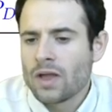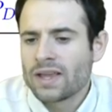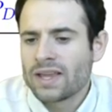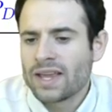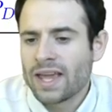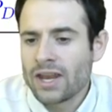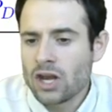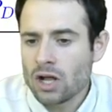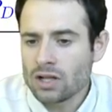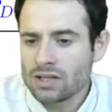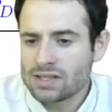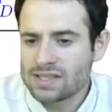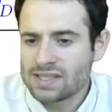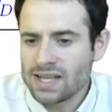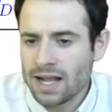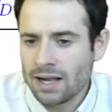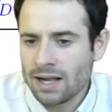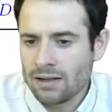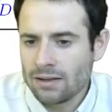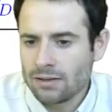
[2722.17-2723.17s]
cannot
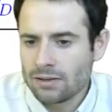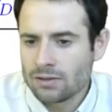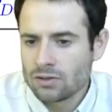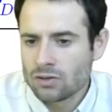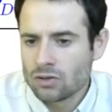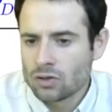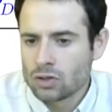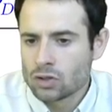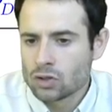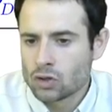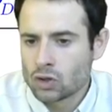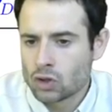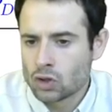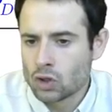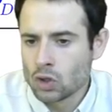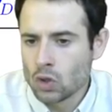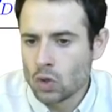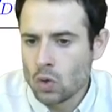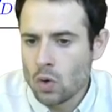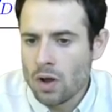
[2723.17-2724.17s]
sell
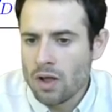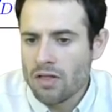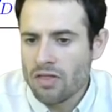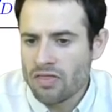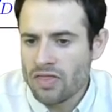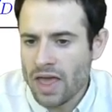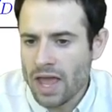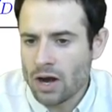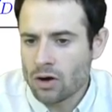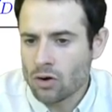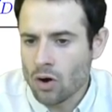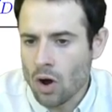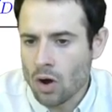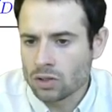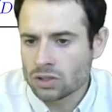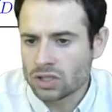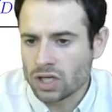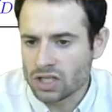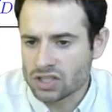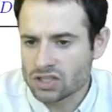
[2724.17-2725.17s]
to their
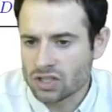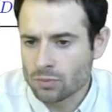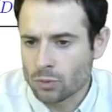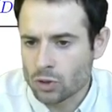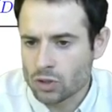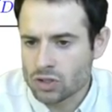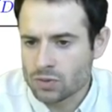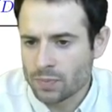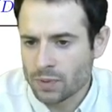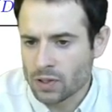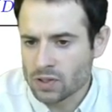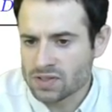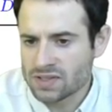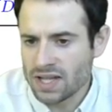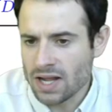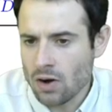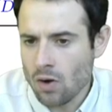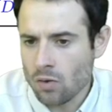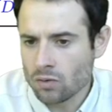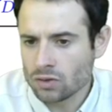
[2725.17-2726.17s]
own customers because
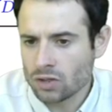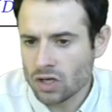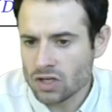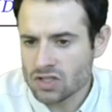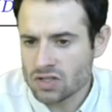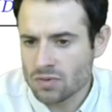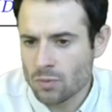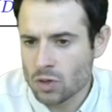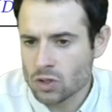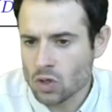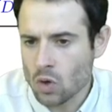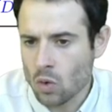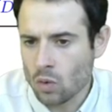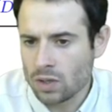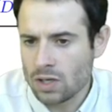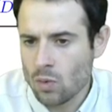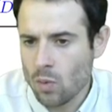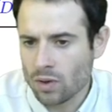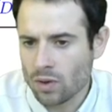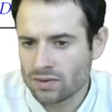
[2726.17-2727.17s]
their own customers
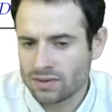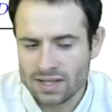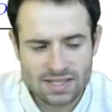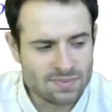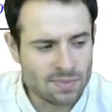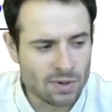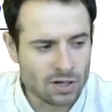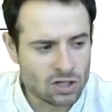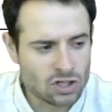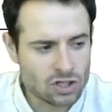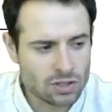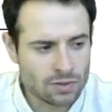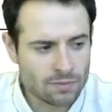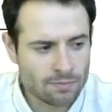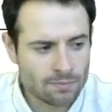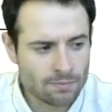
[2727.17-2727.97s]
only want this much.